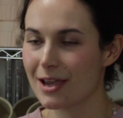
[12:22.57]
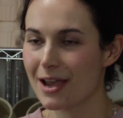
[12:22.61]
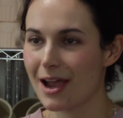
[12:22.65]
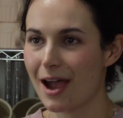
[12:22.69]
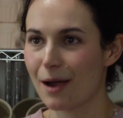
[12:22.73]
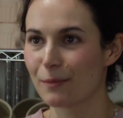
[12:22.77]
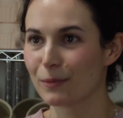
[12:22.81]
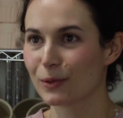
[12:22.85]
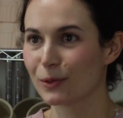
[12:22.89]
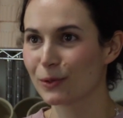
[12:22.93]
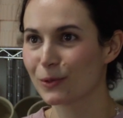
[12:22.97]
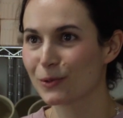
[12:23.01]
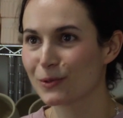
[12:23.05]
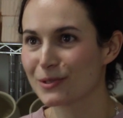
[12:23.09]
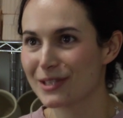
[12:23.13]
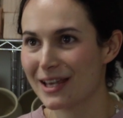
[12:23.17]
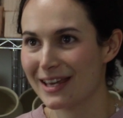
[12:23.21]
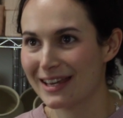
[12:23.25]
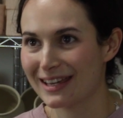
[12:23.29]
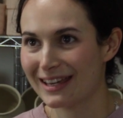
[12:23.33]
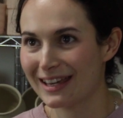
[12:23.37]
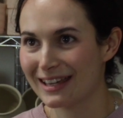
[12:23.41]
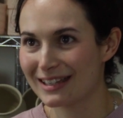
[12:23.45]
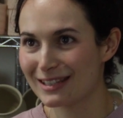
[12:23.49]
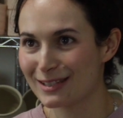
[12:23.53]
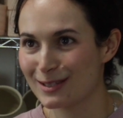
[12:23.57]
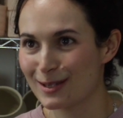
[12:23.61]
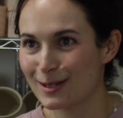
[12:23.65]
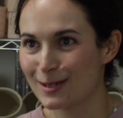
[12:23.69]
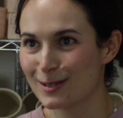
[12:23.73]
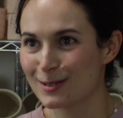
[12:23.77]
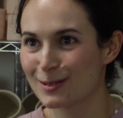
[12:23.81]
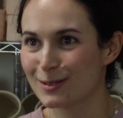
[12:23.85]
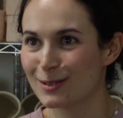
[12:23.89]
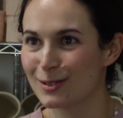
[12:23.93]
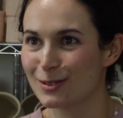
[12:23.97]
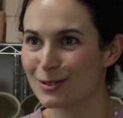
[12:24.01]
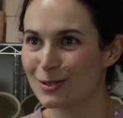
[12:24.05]
and we all take it in
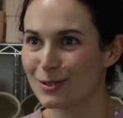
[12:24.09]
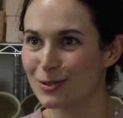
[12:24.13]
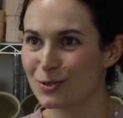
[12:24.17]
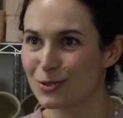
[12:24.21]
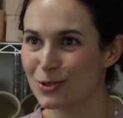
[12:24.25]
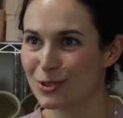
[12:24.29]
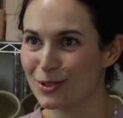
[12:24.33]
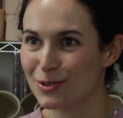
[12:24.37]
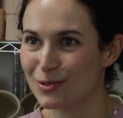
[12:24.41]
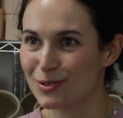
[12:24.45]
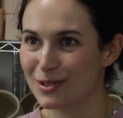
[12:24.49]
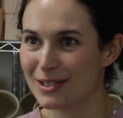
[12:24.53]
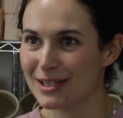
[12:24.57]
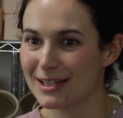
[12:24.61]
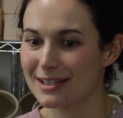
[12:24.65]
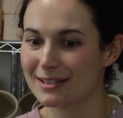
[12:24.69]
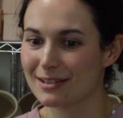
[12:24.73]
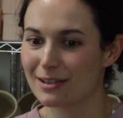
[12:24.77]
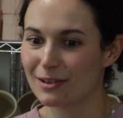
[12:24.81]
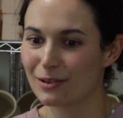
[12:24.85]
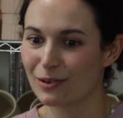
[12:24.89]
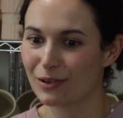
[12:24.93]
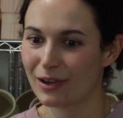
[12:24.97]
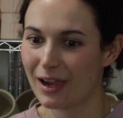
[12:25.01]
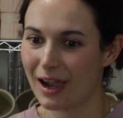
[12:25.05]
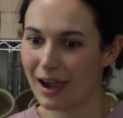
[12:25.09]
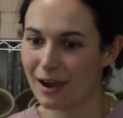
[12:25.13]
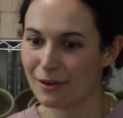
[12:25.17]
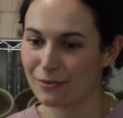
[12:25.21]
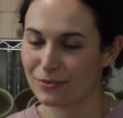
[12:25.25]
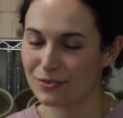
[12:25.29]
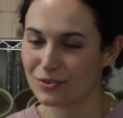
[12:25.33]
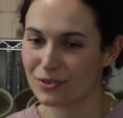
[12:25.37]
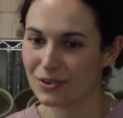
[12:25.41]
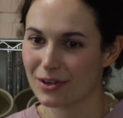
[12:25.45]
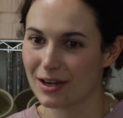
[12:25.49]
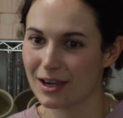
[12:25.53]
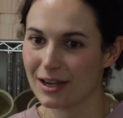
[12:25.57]
turns to do duties and look
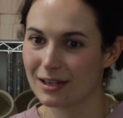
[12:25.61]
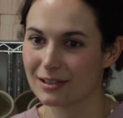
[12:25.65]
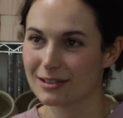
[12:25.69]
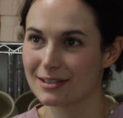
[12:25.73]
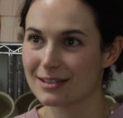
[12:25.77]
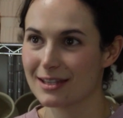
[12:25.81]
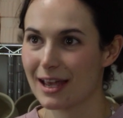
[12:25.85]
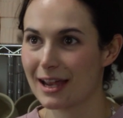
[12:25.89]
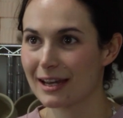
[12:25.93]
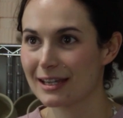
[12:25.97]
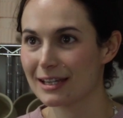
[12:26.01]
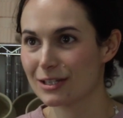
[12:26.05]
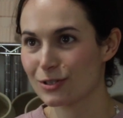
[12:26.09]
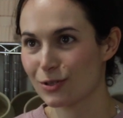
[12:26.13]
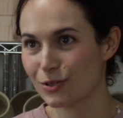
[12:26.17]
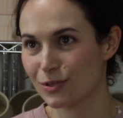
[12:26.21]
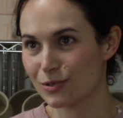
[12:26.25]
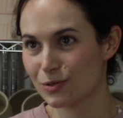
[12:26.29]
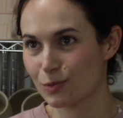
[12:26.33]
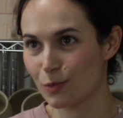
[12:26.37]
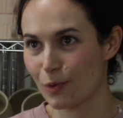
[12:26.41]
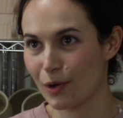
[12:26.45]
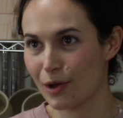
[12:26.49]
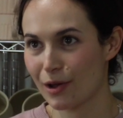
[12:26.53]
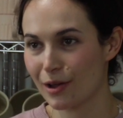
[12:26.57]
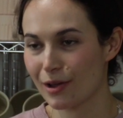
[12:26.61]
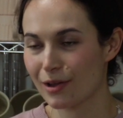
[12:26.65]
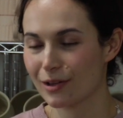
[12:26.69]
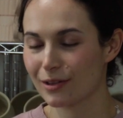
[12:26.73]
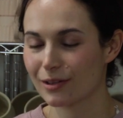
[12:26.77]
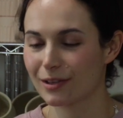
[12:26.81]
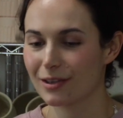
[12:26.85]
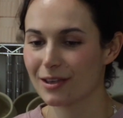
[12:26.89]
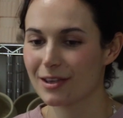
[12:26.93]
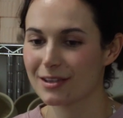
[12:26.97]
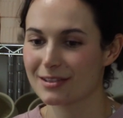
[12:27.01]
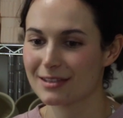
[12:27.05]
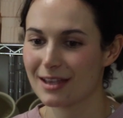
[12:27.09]
after it and sell each other's
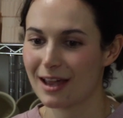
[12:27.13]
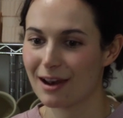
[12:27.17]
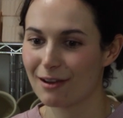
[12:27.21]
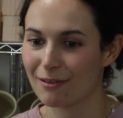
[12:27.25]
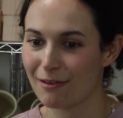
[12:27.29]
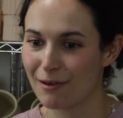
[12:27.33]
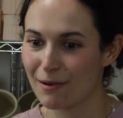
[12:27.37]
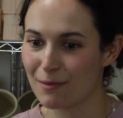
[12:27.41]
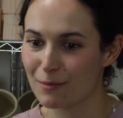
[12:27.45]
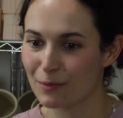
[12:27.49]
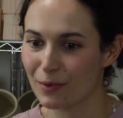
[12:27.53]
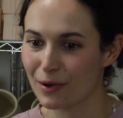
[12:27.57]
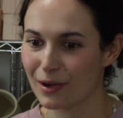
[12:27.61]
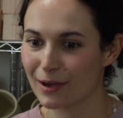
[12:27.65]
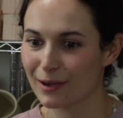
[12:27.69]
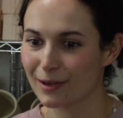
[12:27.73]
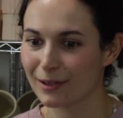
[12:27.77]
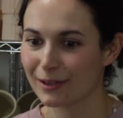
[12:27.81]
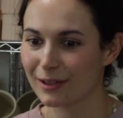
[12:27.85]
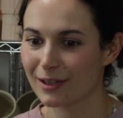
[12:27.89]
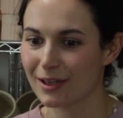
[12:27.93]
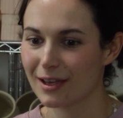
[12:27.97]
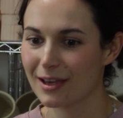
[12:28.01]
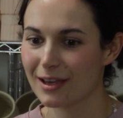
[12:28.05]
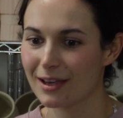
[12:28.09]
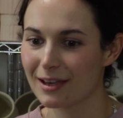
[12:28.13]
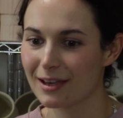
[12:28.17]
work, sell our own work.